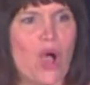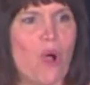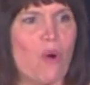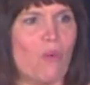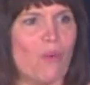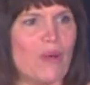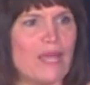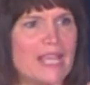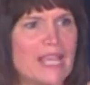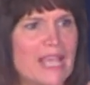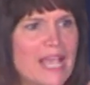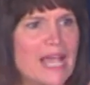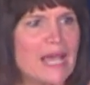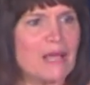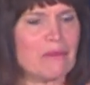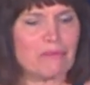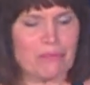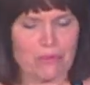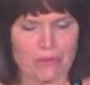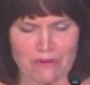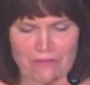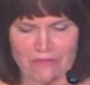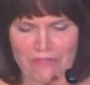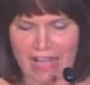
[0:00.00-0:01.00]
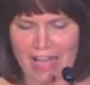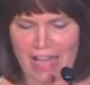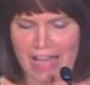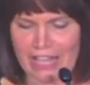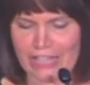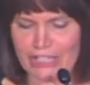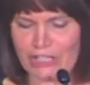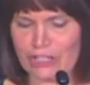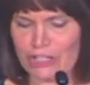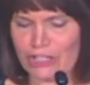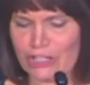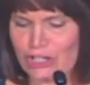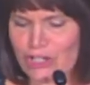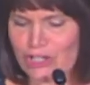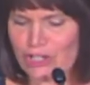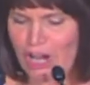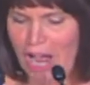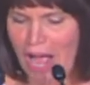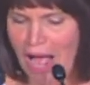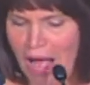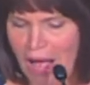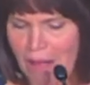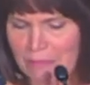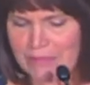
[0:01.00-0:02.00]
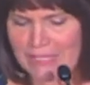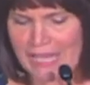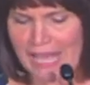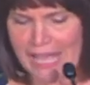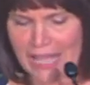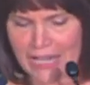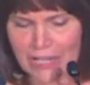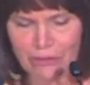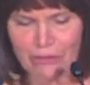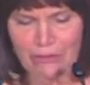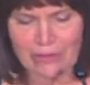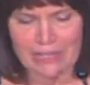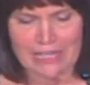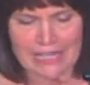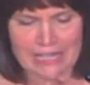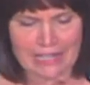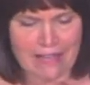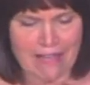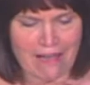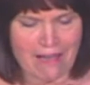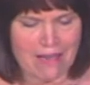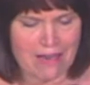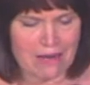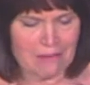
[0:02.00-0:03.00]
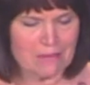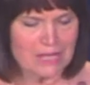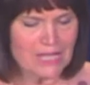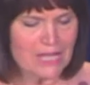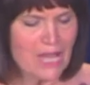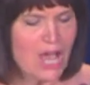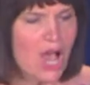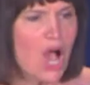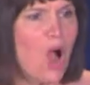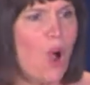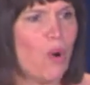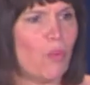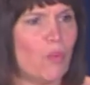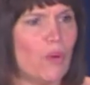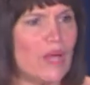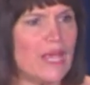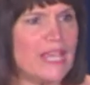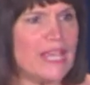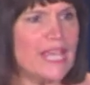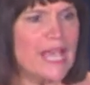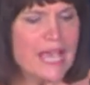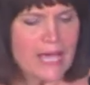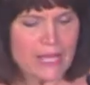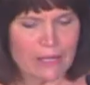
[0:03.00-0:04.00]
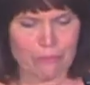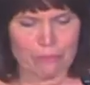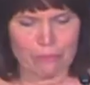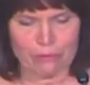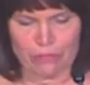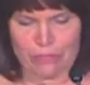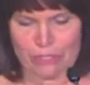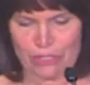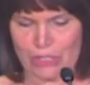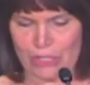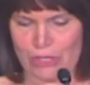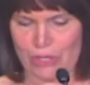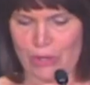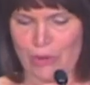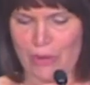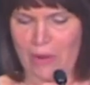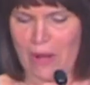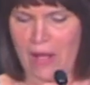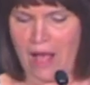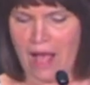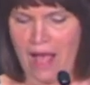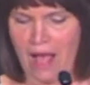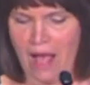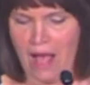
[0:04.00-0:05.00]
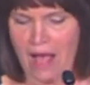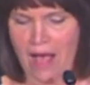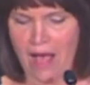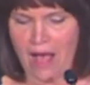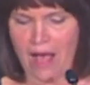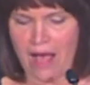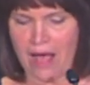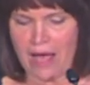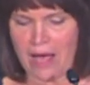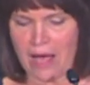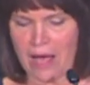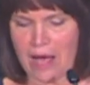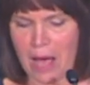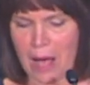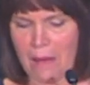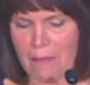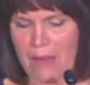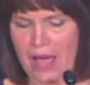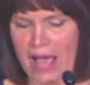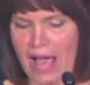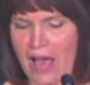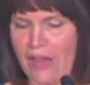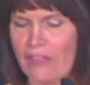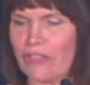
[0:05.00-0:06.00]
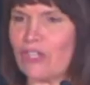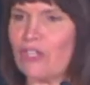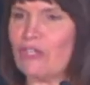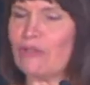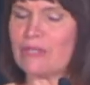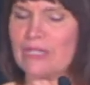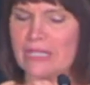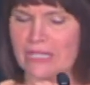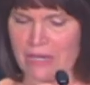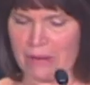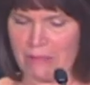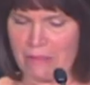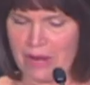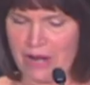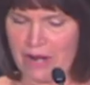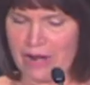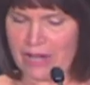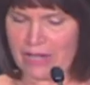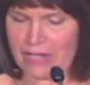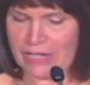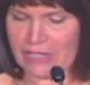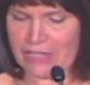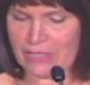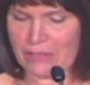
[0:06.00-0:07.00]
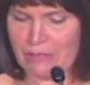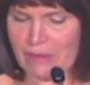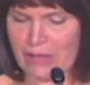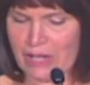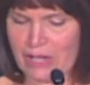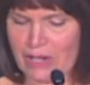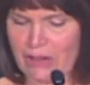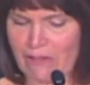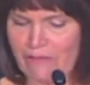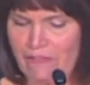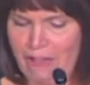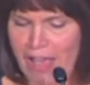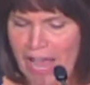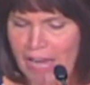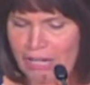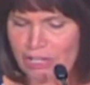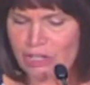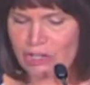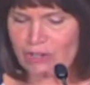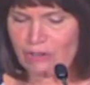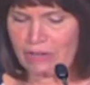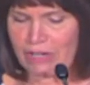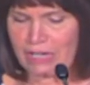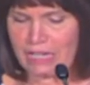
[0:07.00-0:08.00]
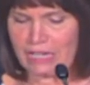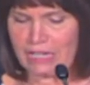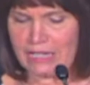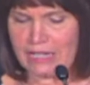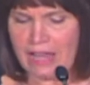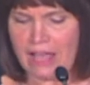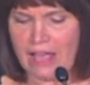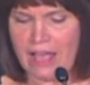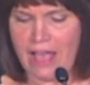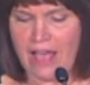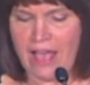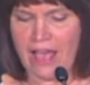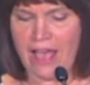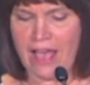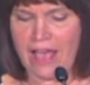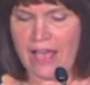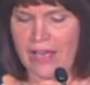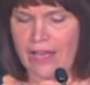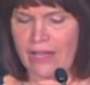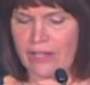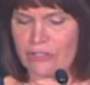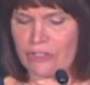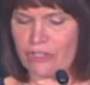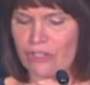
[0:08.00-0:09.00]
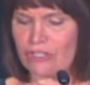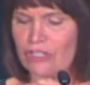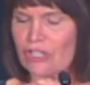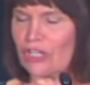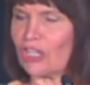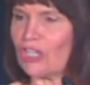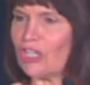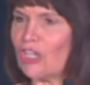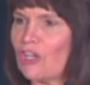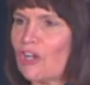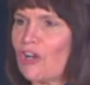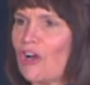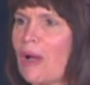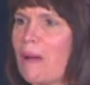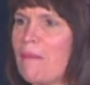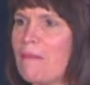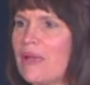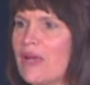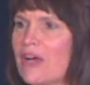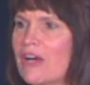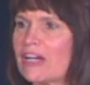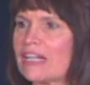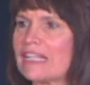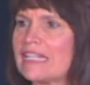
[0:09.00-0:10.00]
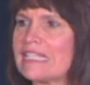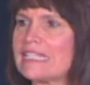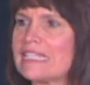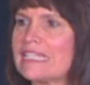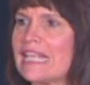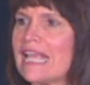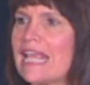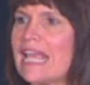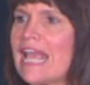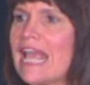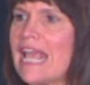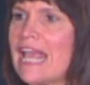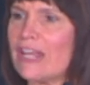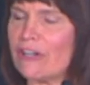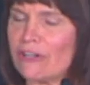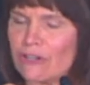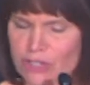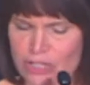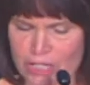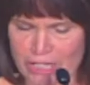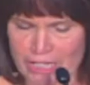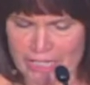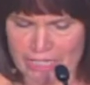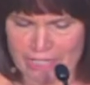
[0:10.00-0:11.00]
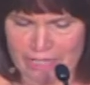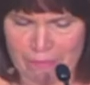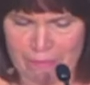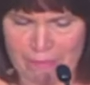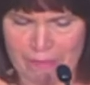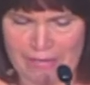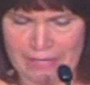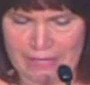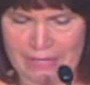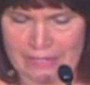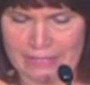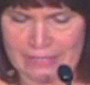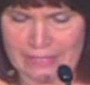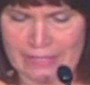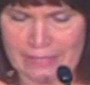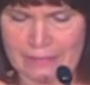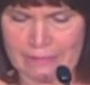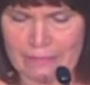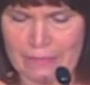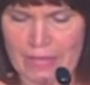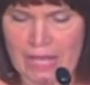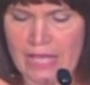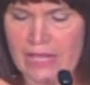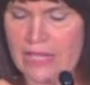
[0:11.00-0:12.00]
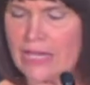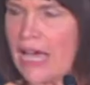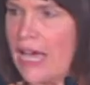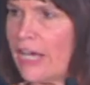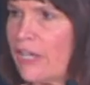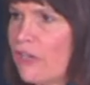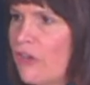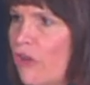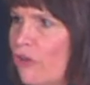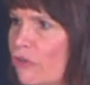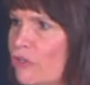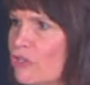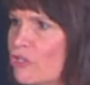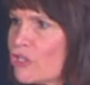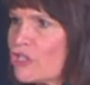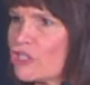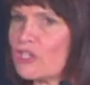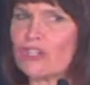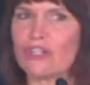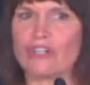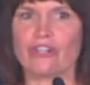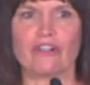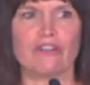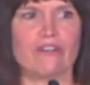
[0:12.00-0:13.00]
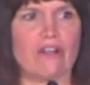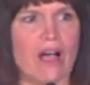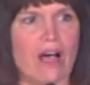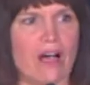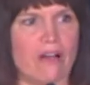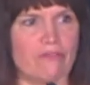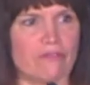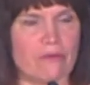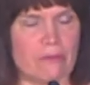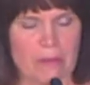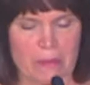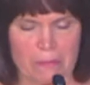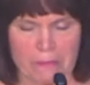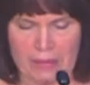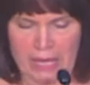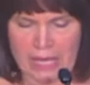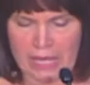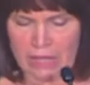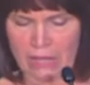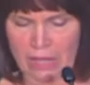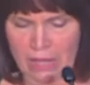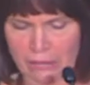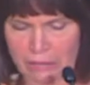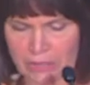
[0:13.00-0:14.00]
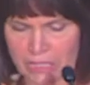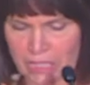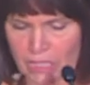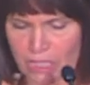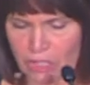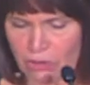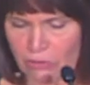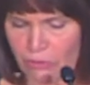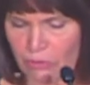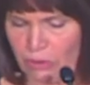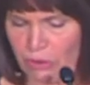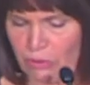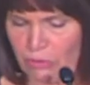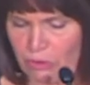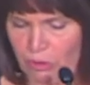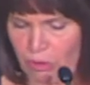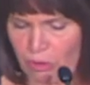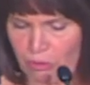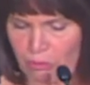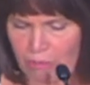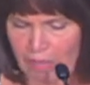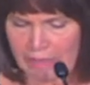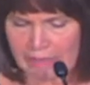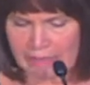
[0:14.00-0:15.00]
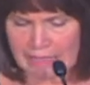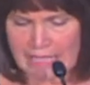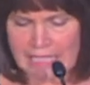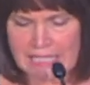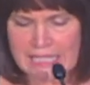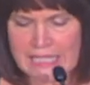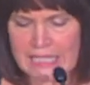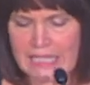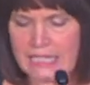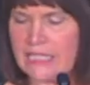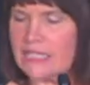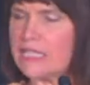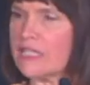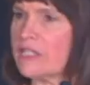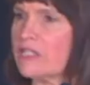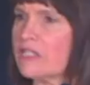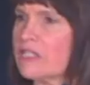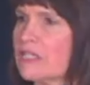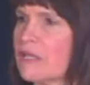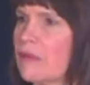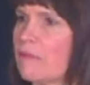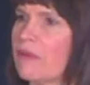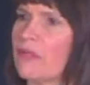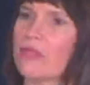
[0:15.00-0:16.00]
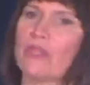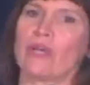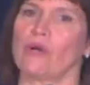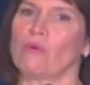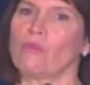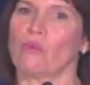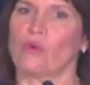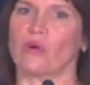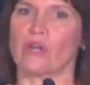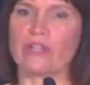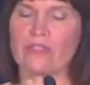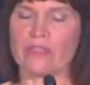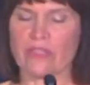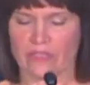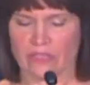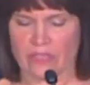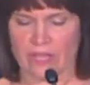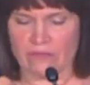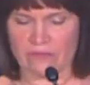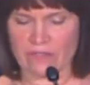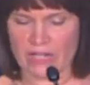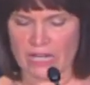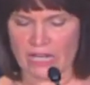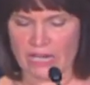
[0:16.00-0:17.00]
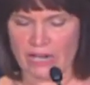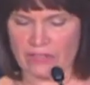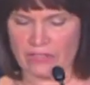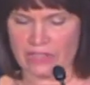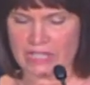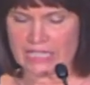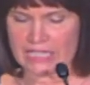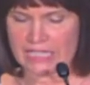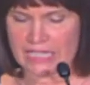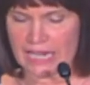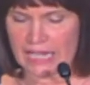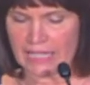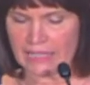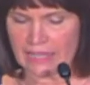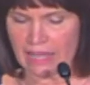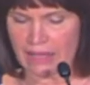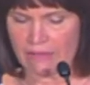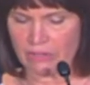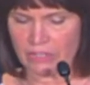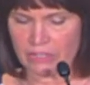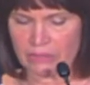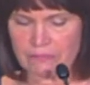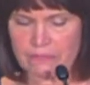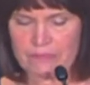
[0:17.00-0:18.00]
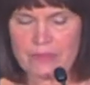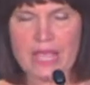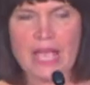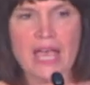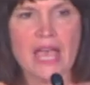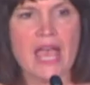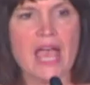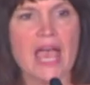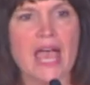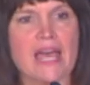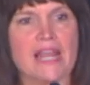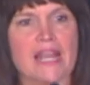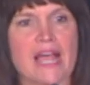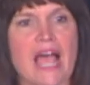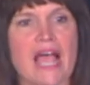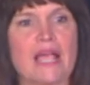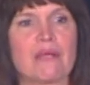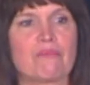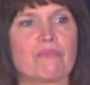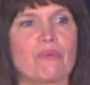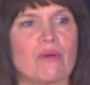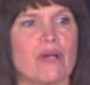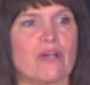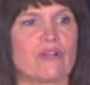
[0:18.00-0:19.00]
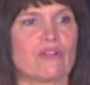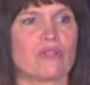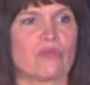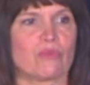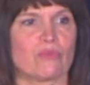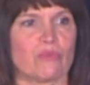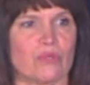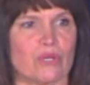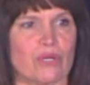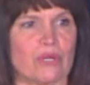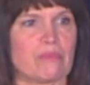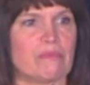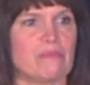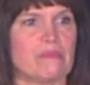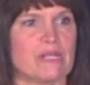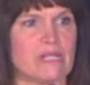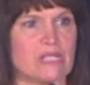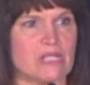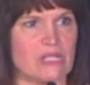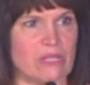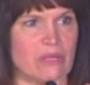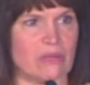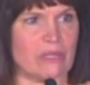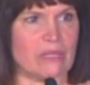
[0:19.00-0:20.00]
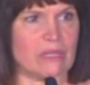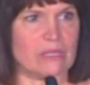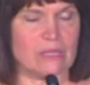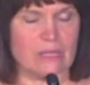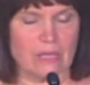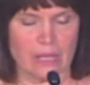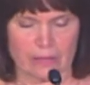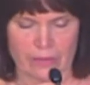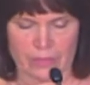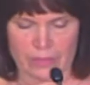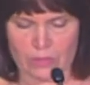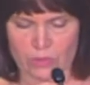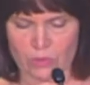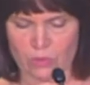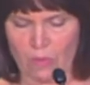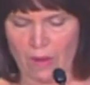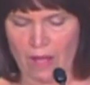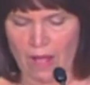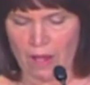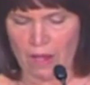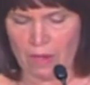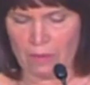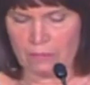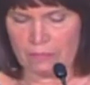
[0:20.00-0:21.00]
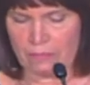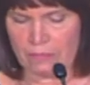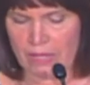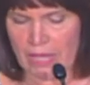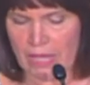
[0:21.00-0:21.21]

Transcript: We can provide good jobs and a green economy. We can pursue a path using America's manufacturing to secure America's energy independence. Now, I know you just heard from the panel. I was in the green room listening to some of the work that they've done at the state level, and I'm proud of the work Minnesota's done as well.